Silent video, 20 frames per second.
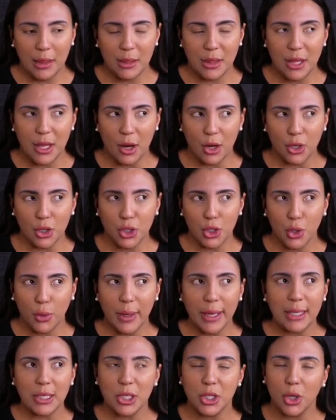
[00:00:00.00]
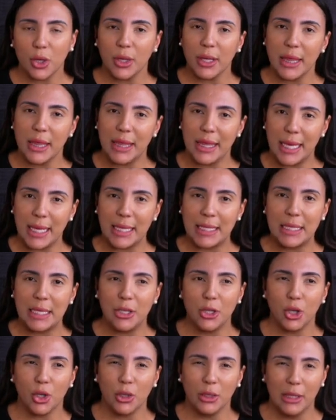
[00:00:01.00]
they're doing certain things
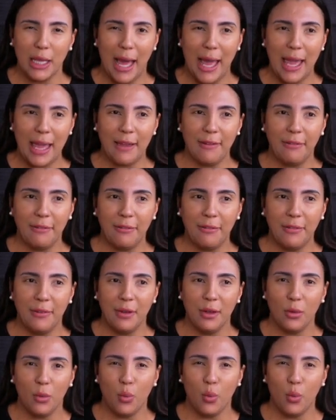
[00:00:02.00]
in your life